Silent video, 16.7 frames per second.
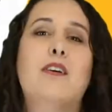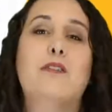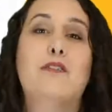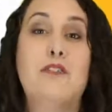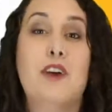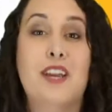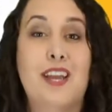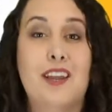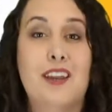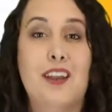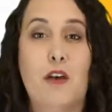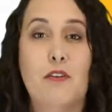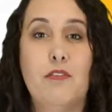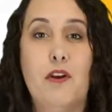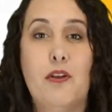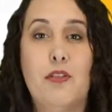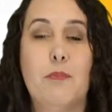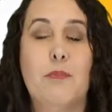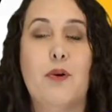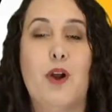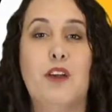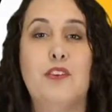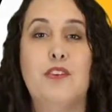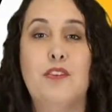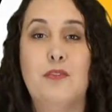Funny enough, the
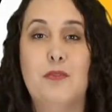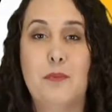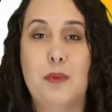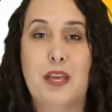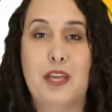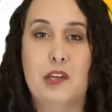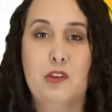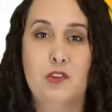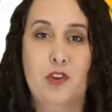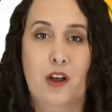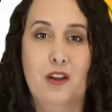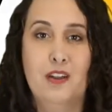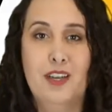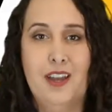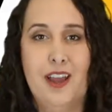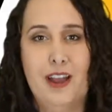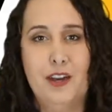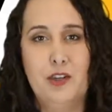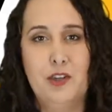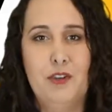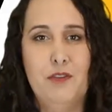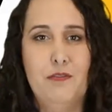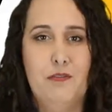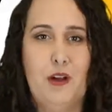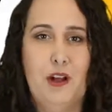process for making chocolate actually
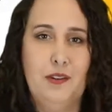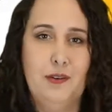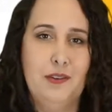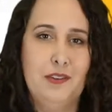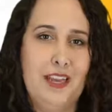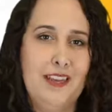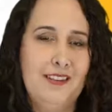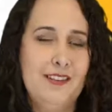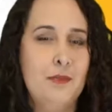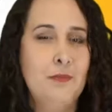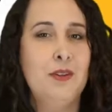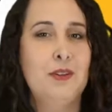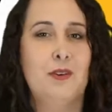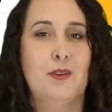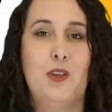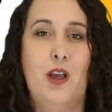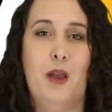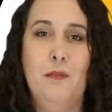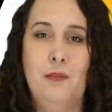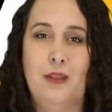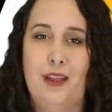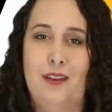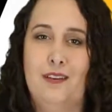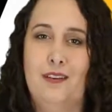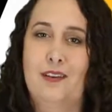follows a similar
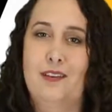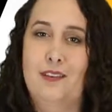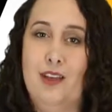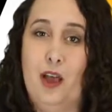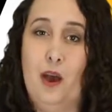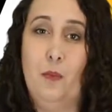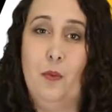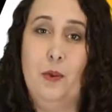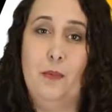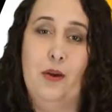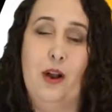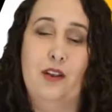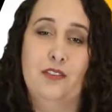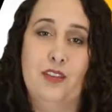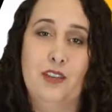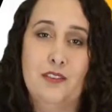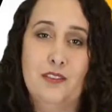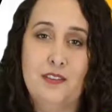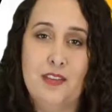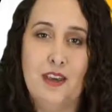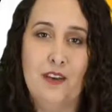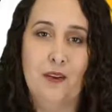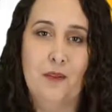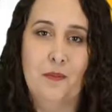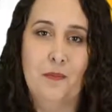timeline to how we process
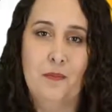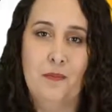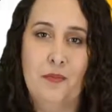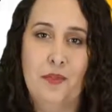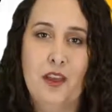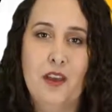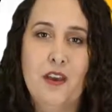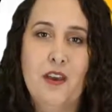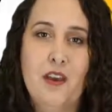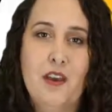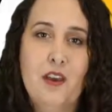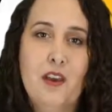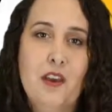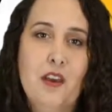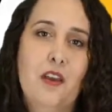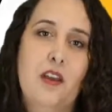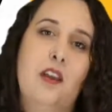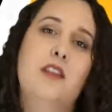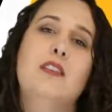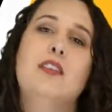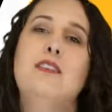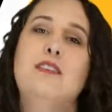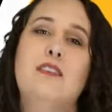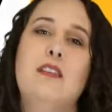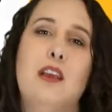steel. In
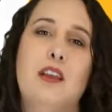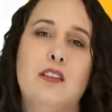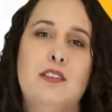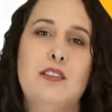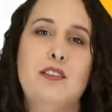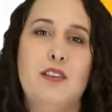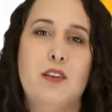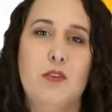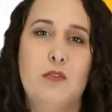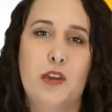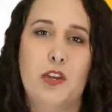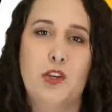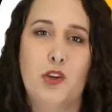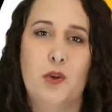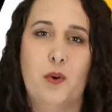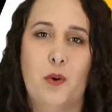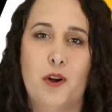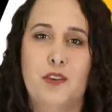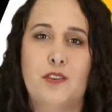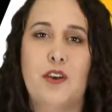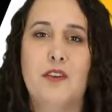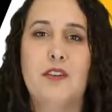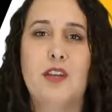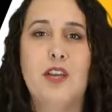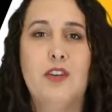this ANSYS innovation course
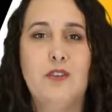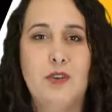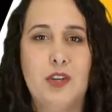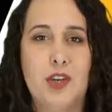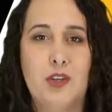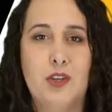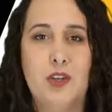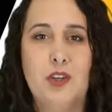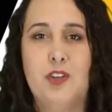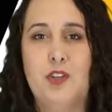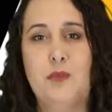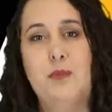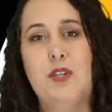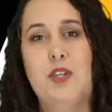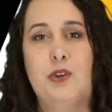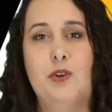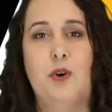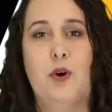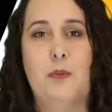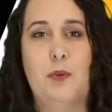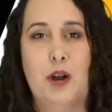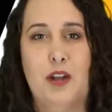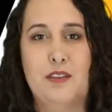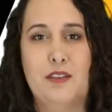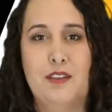on the Introduction to Material
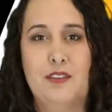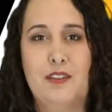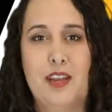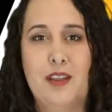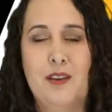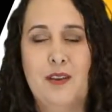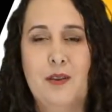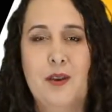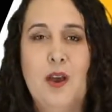Processing,